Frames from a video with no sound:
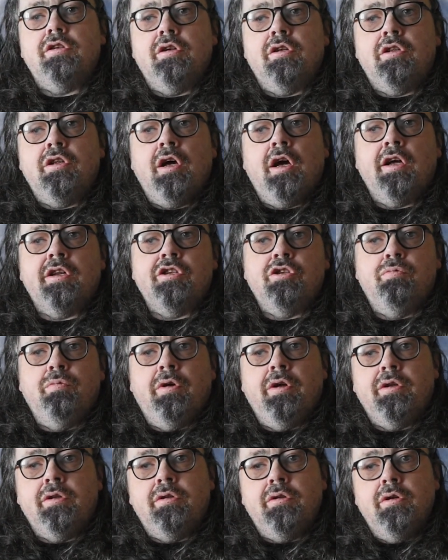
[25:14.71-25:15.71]

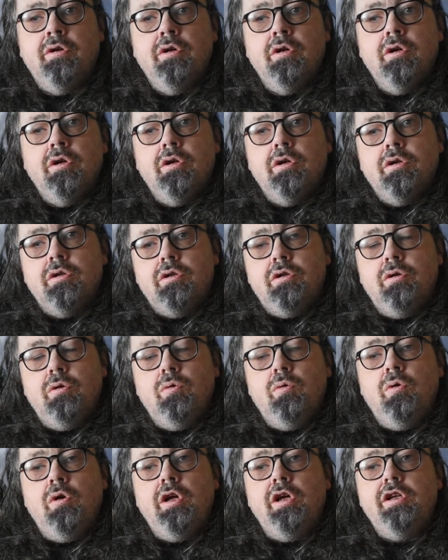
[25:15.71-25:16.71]
attachment
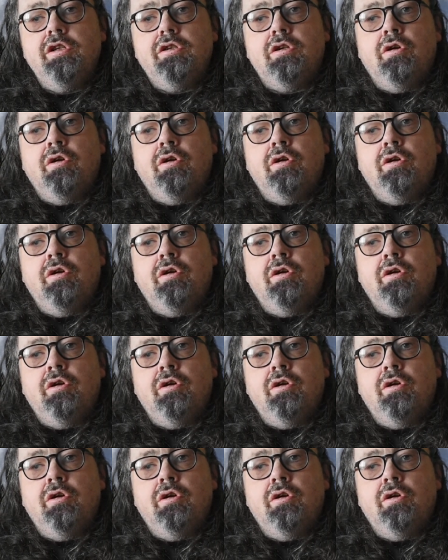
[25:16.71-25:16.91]
to his